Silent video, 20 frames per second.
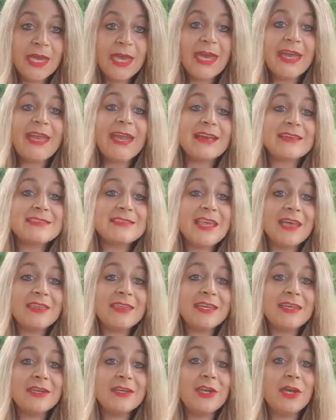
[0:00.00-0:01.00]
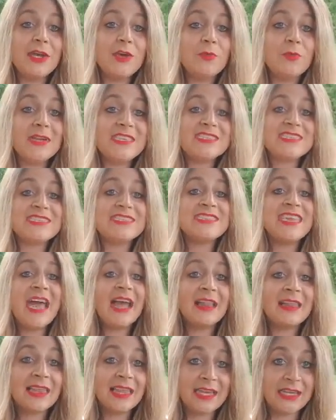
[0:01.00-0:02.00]
It has nothing to do with
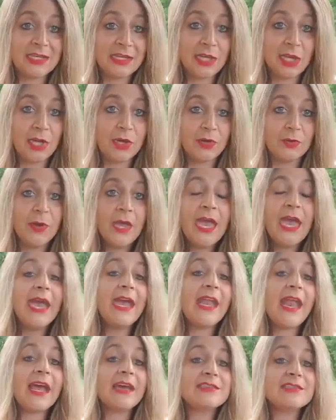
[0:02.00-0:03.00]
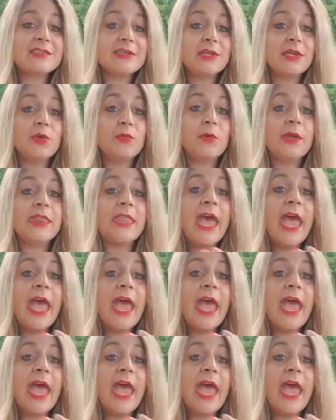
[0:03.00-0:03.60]
selling you. It has to do with